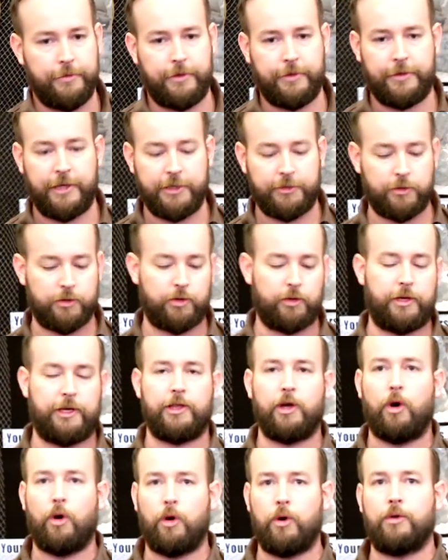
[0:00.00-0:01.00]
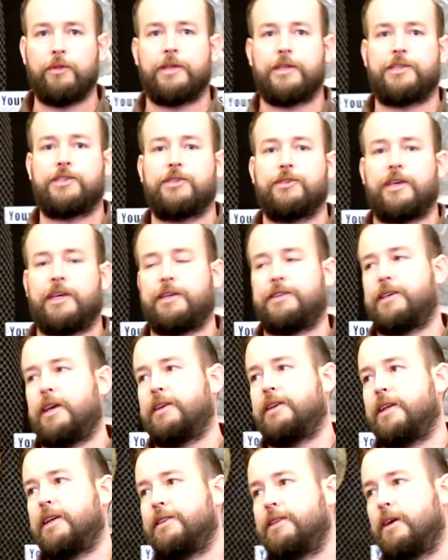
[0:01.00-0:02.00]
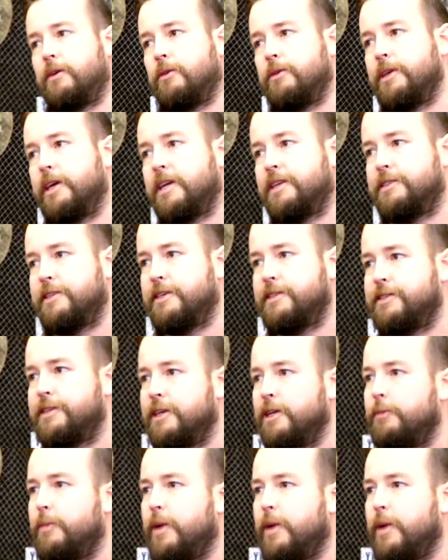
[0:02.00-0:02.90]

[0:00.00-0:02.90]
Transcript: This was really the only sling technique that really existed